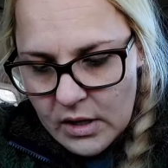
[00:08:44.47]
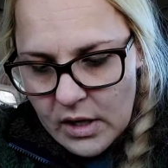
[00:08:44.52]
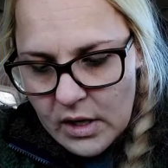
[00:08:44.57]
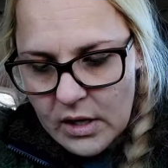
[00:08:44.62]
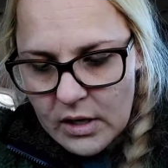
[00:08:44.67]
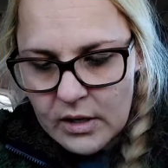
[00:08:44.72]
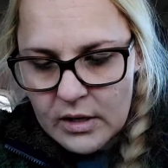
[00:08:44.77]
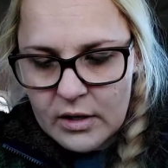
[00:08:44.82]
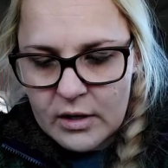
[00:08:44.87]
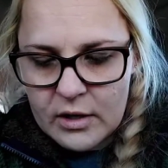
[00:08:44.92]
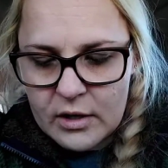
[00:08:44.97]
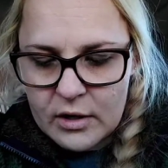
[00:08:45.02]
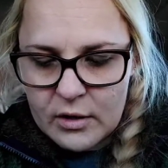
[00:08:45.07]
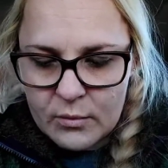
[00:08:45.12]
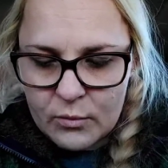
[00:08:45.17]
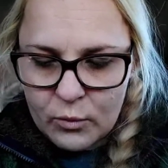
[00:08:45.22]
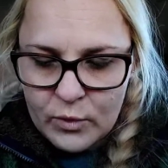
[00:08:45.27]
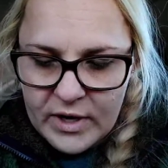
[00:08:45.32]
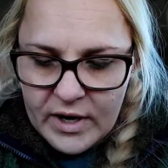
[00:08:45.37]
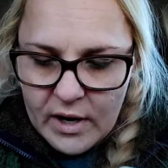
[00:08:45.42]

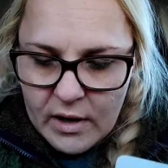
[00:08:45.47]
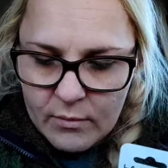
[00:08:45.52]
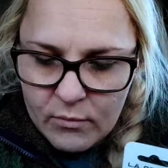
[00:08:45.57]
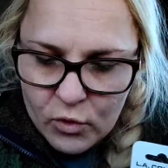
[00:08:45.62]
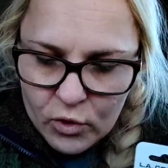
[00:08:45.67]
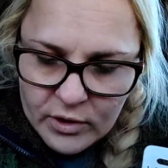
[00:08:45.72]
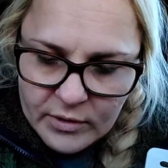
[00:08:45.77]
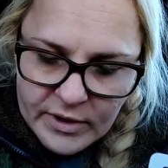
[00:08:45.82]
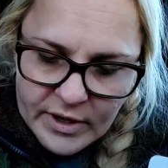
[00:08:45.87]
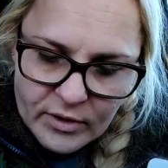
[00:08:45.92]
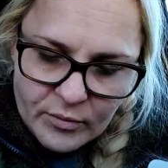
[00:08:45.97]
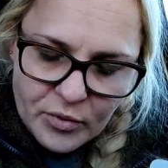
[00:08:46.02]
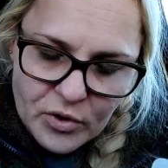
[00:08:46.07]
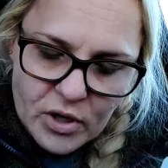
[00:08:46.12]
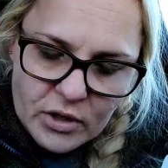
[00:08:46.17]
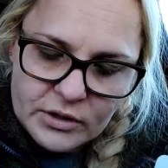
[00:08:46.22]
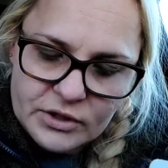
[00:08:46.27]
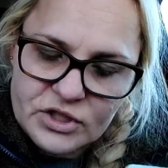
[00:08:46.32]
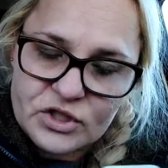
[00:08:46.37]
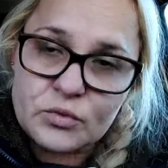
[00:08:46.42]
Um, we got more nail
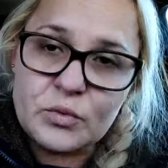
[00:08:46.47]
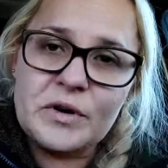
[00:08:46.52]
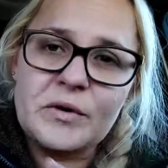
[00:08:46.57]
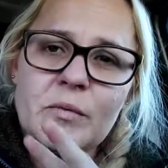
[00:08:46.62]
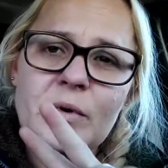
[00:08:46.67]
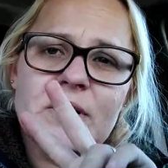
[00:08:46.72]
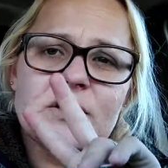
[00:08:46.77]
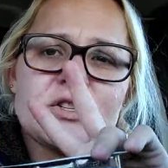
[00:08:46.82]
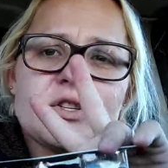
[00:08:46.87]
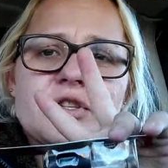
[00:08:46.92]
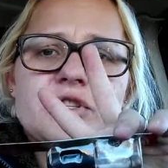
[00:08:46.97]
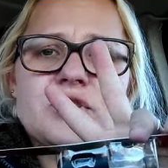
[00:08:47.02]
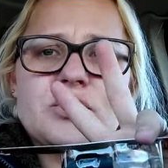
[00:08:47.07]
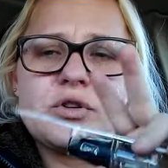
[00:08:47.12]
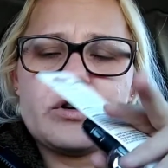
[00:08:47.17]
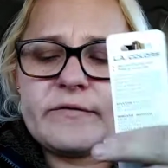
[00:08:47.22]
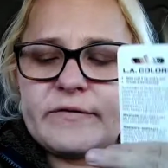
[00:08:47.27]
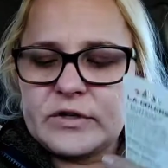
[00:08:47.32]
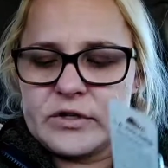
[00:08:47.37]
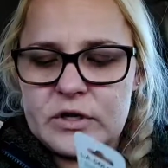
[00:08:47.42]
polish. We went to
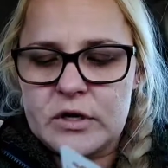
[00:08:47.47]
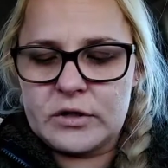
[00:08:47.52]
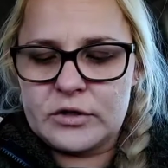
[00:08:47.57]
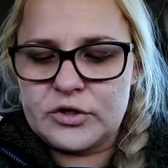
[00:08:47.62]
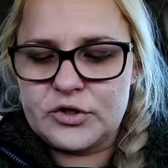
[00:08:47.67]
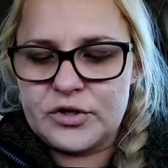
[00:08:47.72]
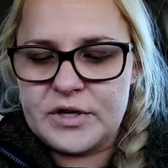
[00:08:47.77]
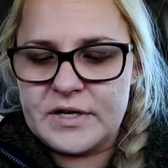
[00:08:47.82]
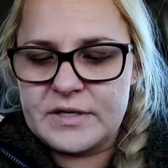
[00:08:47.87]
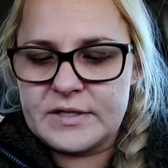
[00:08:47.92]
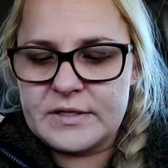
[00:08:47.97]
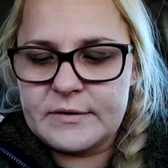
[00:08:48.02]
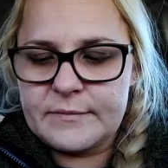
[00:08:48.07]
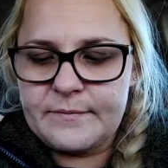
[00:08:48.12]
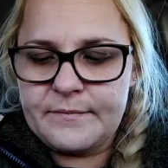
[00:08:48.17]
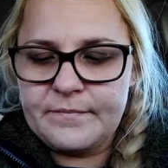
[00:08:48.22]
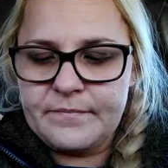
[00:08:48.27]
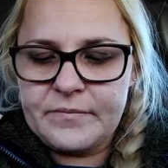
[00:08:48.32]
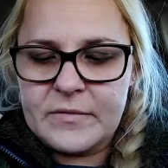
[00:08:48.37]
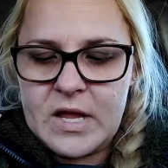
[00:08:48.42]
two different Dollar Trees.
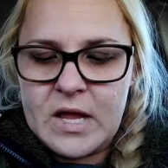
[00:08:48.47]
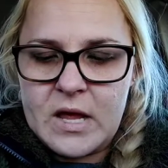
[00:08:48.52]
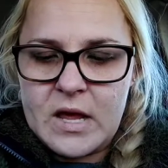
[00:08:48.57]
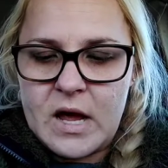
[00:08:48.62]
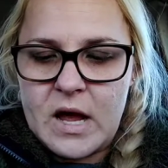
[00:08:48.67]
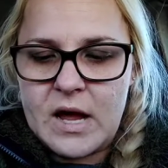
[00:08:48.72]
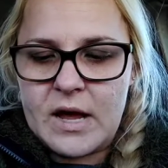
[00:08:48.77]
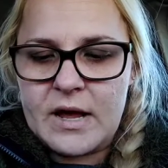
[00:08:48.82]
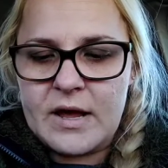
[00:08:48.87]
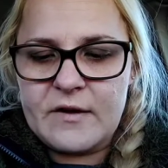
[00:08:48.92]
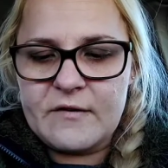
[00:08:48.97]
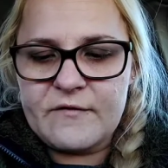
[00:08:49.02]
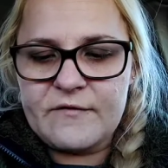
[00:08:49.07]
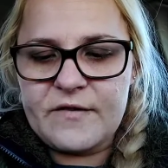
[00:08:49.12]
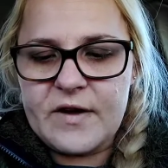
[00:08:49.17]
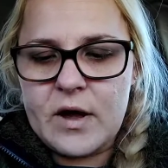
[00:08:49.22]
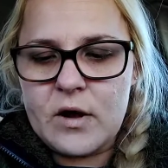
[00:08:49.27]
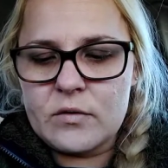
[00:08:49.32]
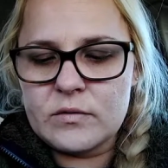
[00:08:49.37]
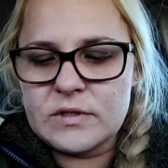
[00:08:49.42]
I
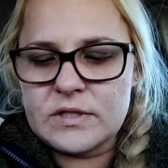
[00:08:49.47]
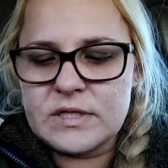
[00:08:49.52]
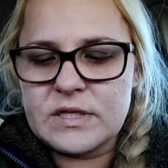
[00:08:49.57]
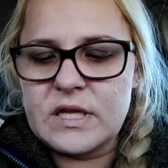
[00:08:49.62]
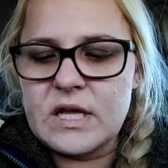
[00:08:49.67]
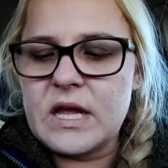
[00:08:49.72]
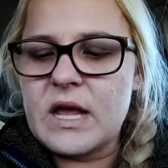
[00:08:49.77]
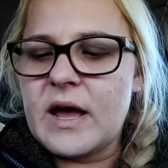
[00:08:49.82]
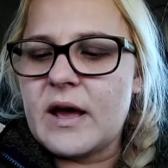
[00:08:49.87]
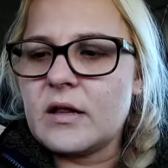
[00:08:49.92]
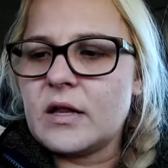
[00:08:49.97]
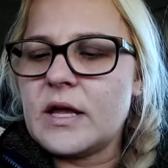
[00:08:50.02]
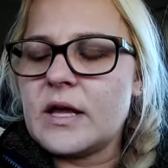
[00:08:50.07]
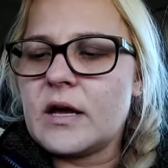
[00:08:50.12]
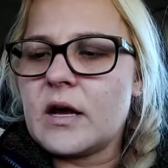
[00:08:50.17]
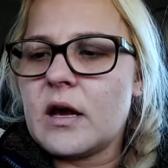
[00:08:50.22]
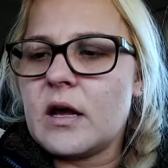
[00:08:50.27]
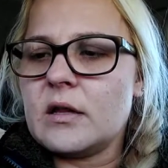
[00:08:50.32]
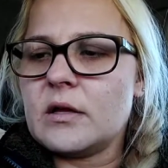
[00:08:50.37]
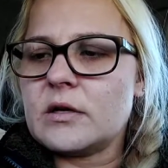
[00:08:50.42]
found the LA
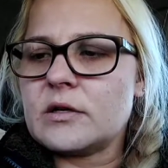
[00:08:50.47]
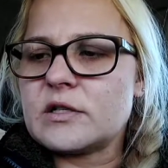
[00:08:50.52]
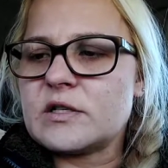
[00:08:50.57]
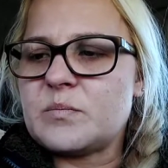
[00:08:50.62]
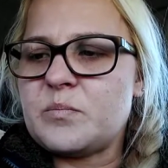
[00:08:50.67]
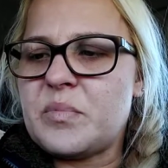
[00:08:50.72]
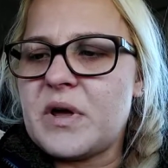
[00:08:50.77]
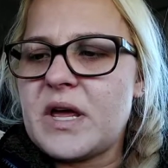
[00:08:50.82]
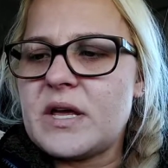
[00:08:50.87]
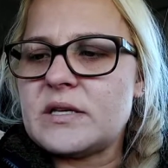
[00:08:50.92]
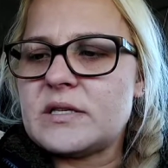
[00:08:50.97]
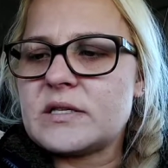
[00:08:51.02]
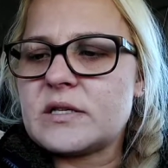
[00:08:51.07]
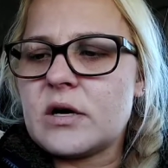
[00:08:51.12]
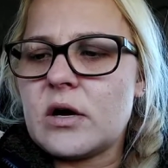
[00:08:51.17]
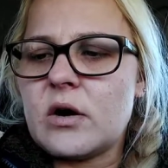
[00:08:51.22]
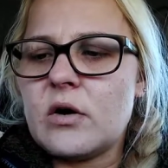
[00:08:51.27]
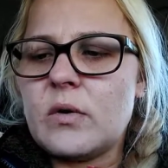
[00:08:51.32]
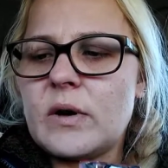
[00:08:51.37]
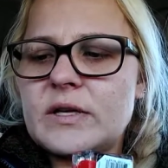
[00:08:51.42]
Colors base
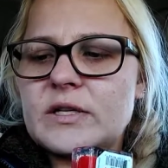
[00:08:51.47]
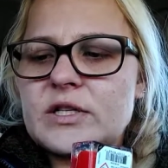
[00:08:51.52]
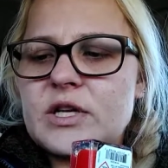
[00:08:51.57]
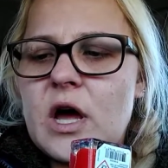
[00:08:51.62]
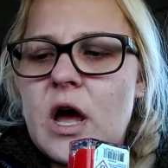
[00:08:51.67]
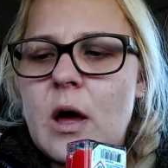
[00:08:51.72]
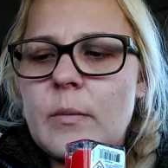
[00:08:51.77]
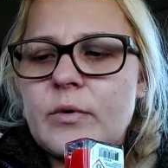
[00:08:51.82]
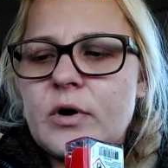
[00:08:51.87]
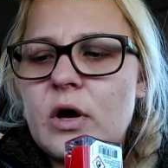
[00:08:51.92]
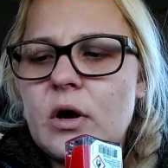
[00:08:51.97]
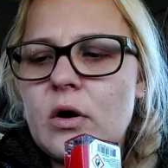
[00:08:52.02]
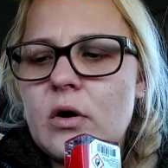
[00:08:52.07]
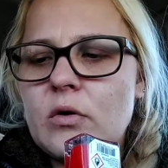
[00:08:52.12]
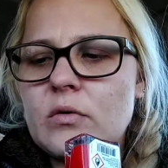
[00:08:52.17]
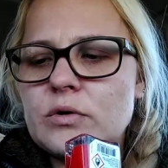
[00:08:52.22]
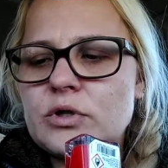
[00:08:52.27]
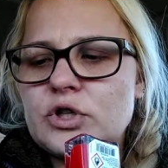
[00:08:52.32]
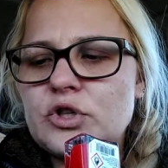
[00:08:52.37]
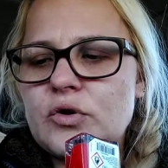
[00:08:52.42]
coat and top
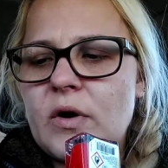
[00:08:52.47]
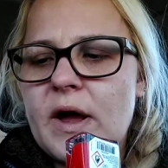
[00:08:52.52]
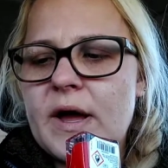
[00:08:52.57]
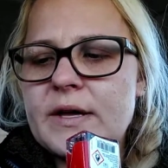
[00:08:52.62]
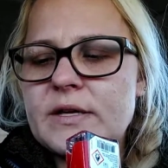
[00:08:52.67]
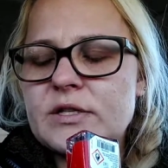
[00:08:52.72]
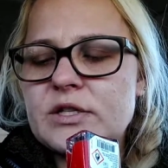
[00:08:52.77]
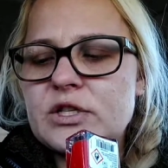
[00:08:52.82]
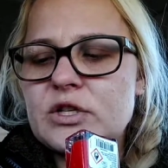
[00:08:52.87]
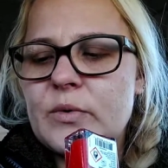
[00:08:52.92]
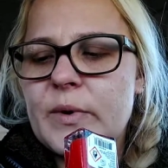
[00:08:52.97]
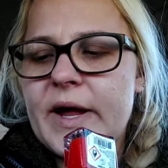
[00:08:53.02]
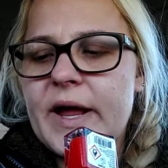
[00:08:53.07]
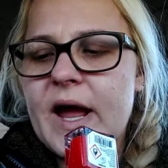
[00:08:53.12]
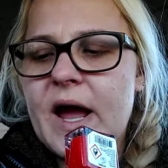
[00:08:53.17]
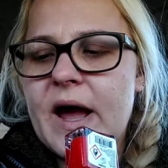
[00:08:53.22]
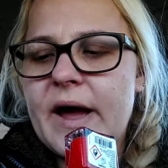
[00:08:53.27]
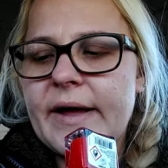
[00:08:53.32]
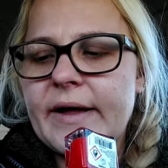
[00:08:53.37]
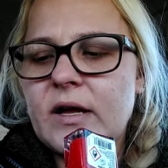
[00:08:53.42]
coat. Dries to a
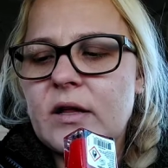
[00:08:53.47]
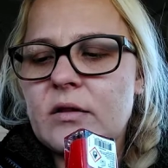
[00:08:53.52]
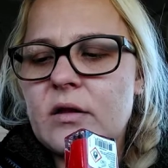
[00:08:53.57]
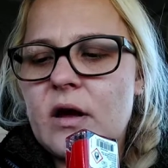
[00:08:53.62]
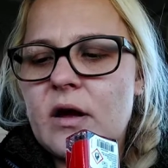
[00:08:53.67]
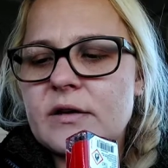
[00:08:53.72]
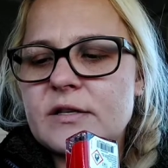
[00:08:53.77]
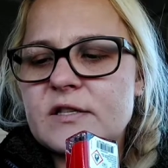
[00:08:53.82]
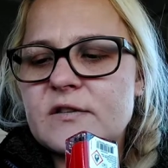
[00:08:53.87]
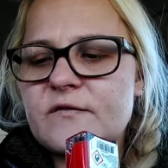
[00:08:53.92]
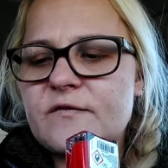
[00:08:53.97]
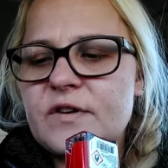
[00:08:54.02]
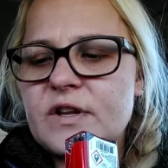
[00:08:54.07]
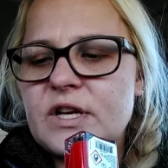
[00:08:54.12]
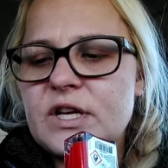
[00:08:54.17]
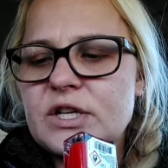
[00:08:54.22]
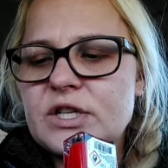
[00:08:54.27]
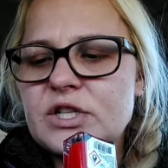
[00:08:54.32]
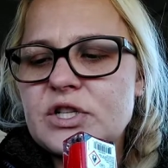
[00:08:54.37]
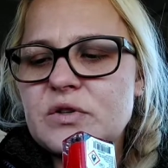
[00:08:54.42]
high gloss
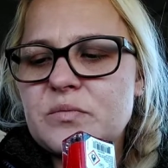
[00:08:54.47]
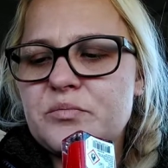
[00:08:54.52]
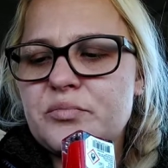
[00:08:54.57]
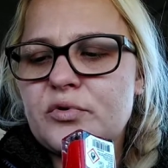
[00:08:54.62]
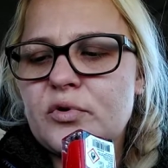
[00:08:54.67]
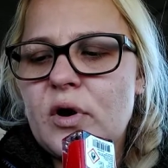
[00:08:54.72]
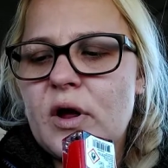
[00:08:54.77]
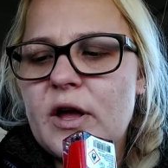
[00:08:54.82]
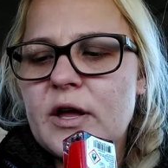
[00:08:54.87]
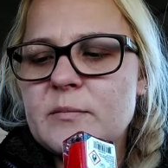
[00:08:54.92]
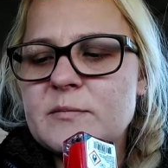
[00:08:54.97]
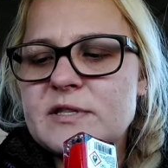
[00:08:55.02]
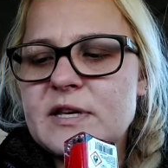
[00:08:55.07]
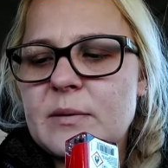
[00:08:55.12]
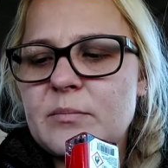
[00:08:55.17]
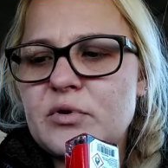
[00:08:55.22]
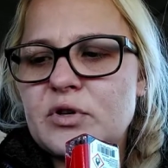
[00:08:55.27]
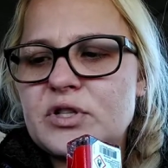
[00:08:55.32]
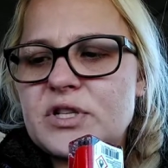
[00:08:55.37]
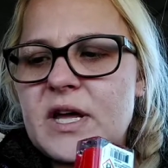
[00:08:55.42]
finish, primes,
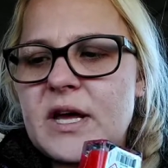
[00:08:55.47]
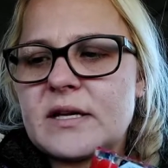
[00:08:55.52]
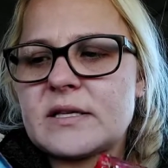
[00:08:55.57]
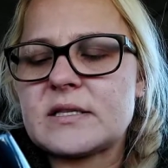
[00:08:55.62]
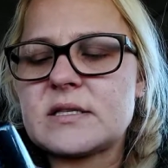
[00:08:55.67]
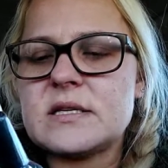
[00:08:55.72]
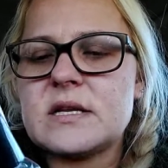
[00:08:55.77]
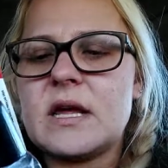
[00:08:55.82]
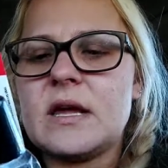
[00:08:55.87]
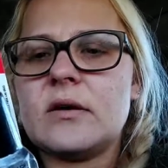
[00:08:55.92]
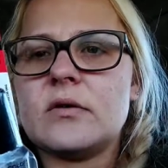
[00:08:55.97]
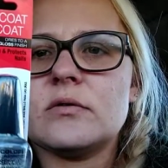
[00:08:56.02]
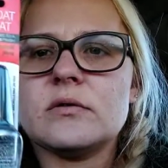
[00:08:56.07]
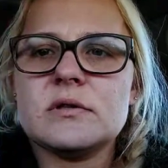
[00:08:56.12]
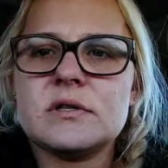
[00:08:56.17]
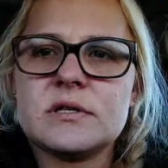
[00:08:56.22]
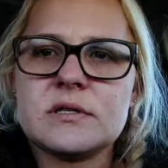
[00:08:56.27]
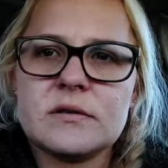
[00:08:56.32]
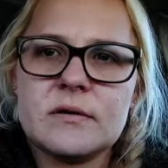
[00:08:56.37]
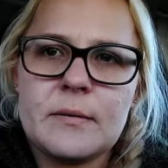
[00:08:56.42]
and protects
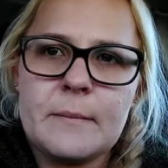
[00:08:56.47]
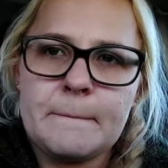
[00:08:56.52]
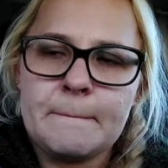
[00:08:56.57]
nails.